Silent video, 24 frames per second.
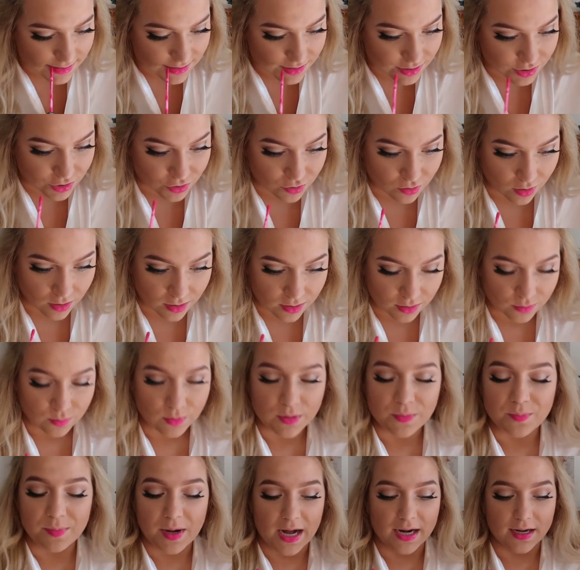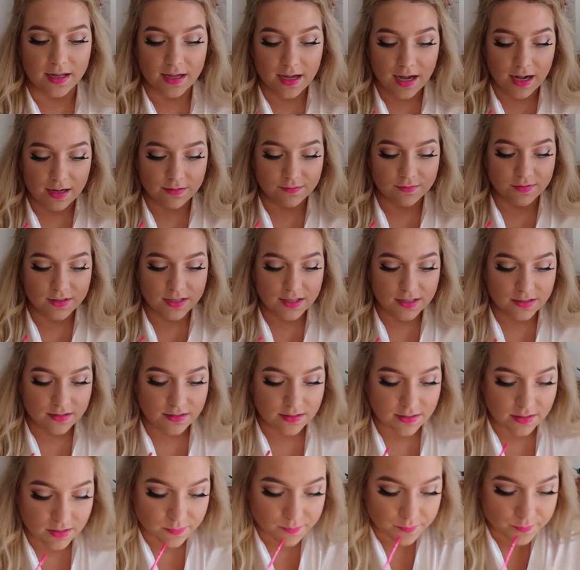struggled with body
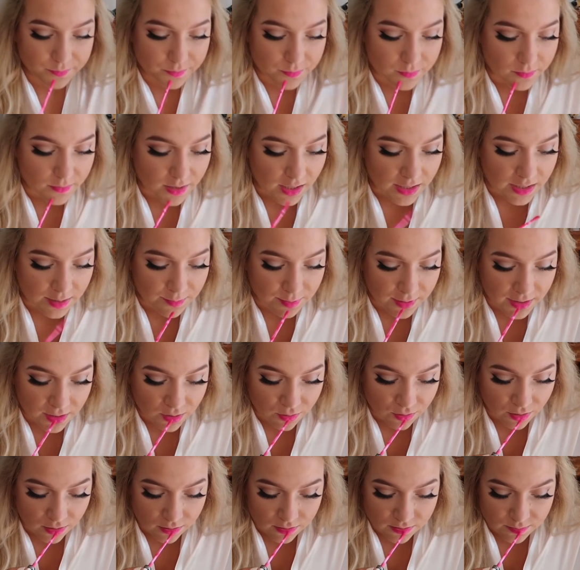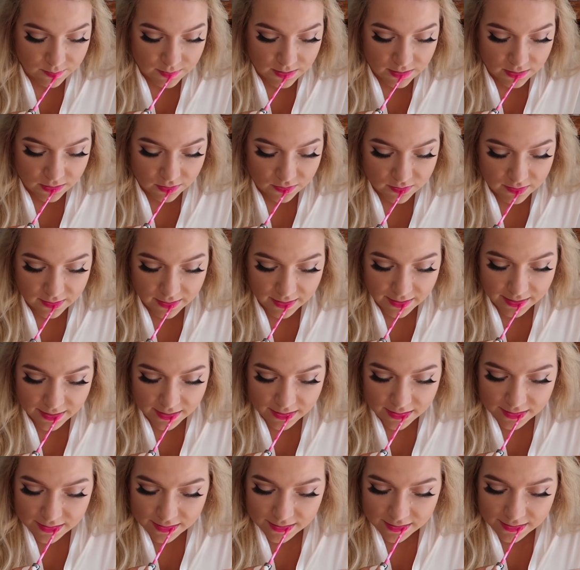confidence. Anybody who knows me knows
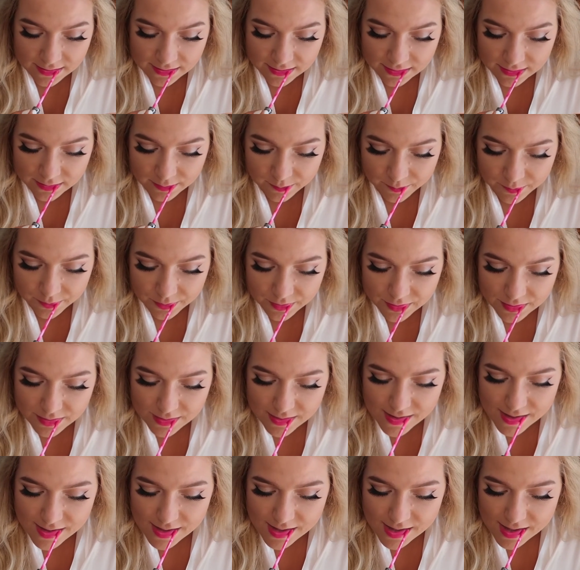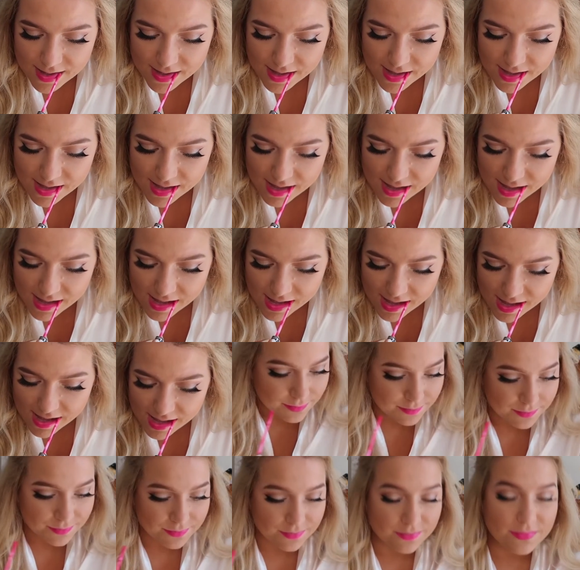that.
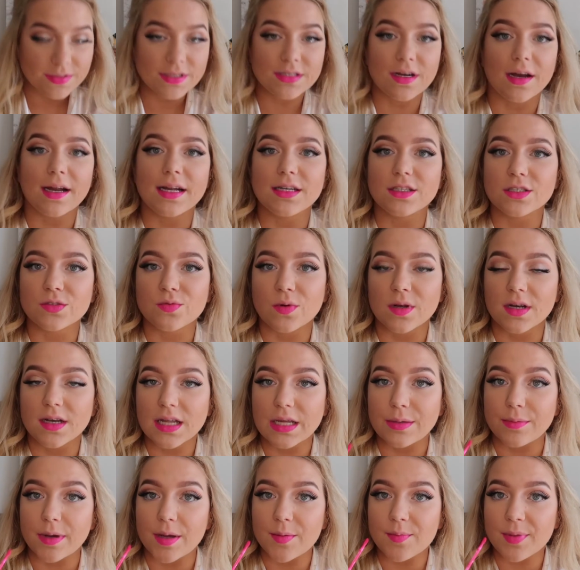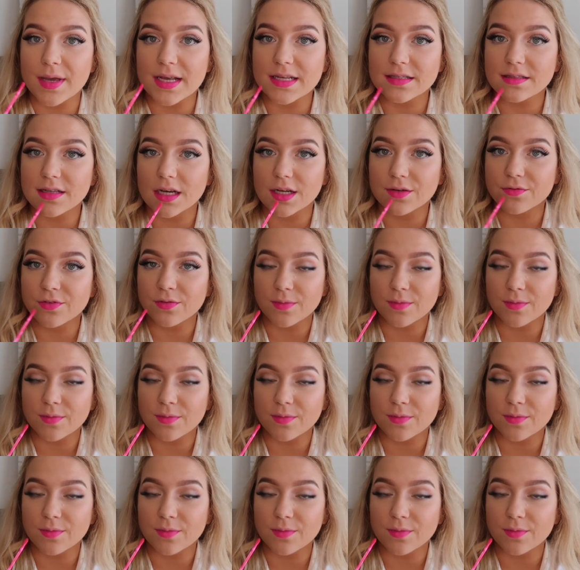Sorry, I just wanted to get my base on